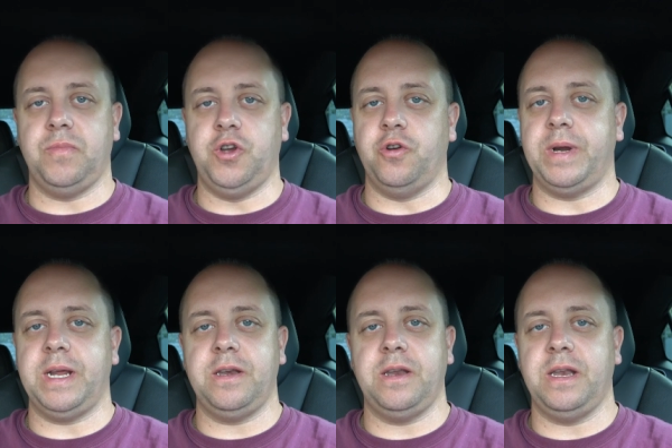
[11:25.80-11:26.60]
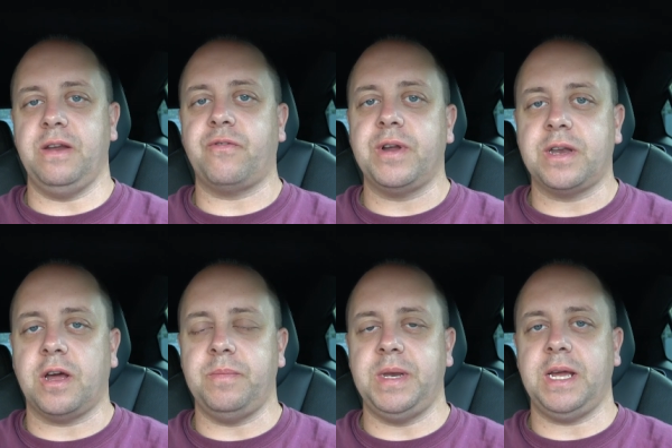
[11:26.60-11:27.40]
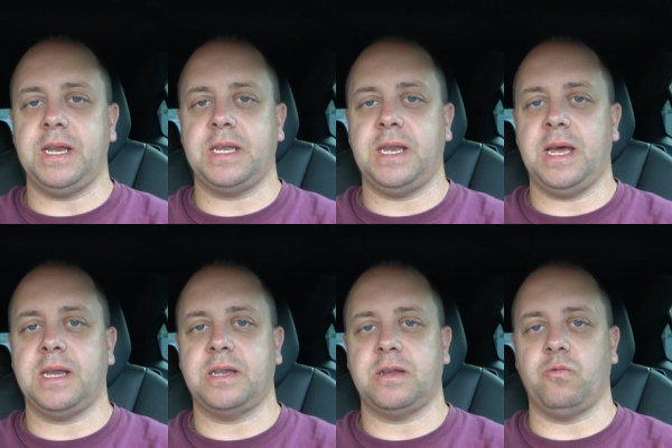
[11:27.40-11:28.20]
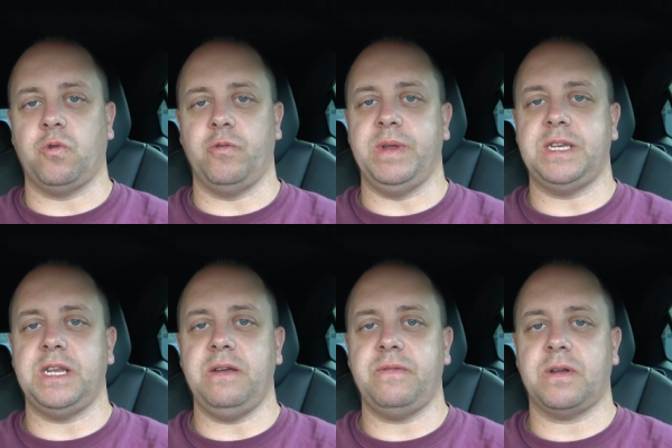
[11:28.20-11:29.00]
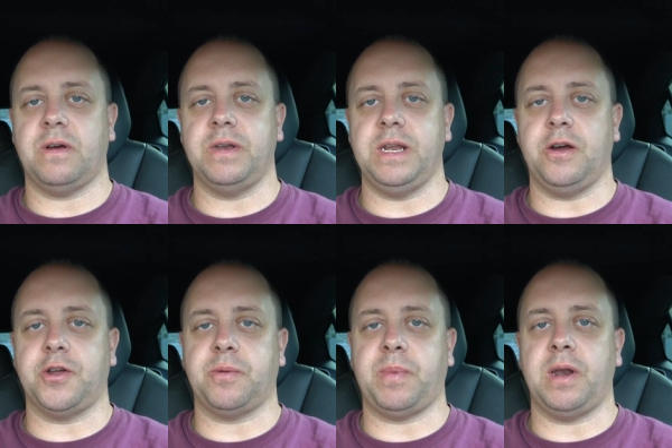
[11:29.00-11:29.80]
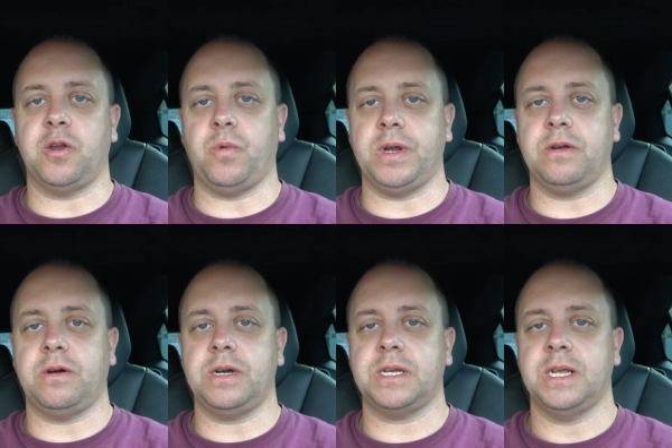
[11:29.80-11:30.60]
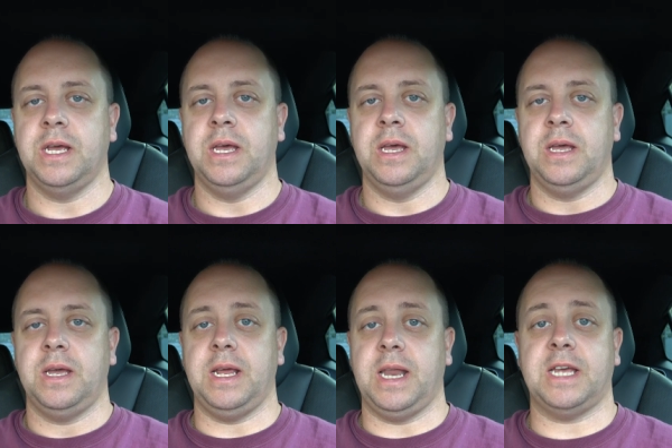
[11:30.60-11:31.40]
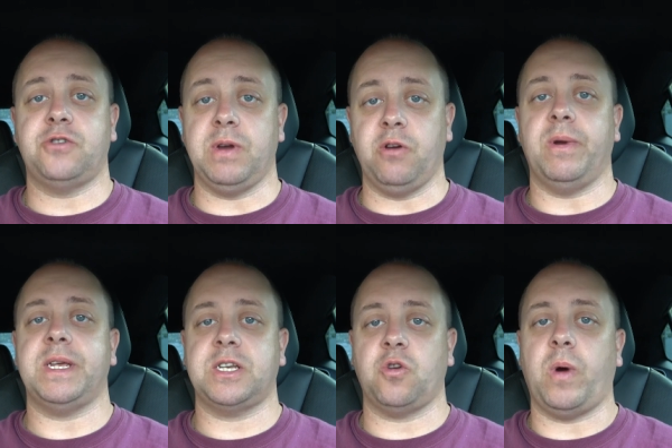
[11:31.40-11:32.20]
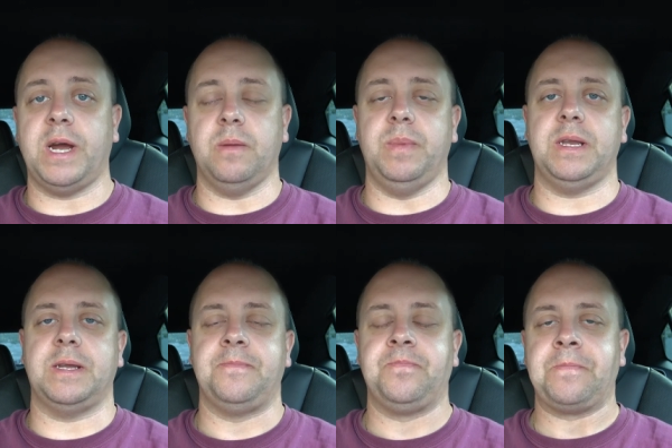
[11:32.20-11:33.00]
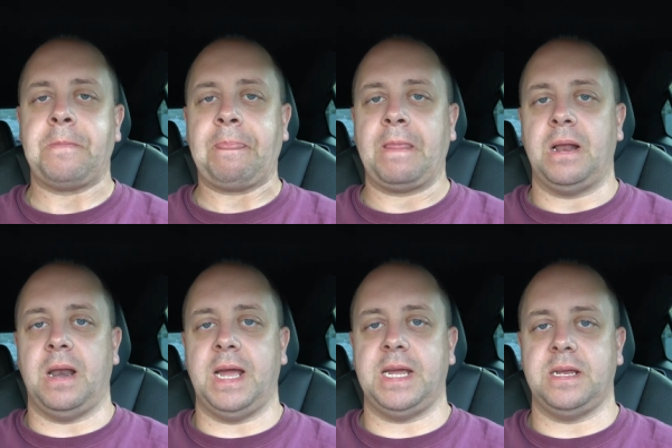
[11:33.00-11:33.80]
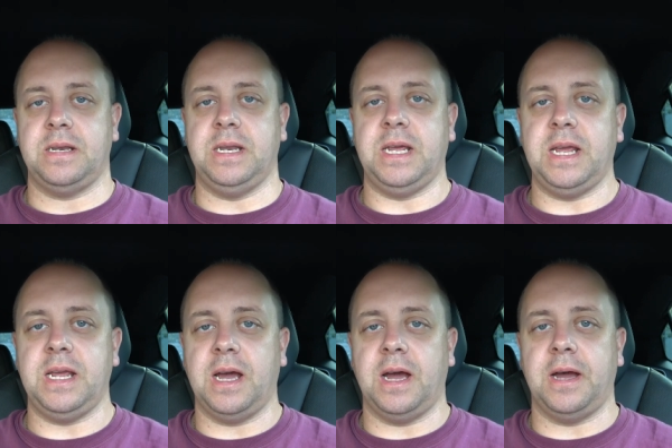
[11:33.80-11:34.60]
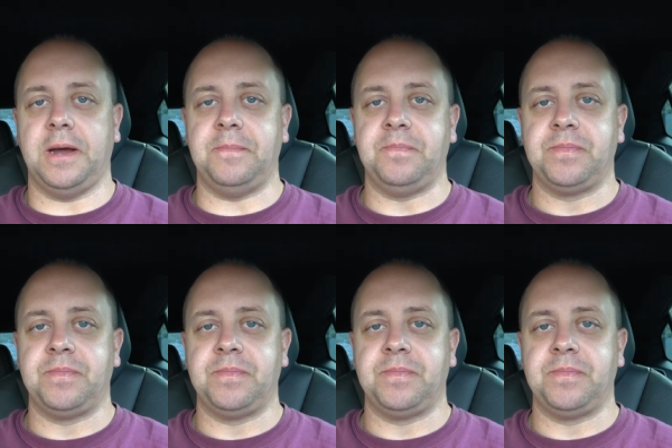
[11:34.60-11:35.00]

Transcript: during the different updates that were received on the Autopilot 1 cars, it has regressed quite a bit. Like the, uh,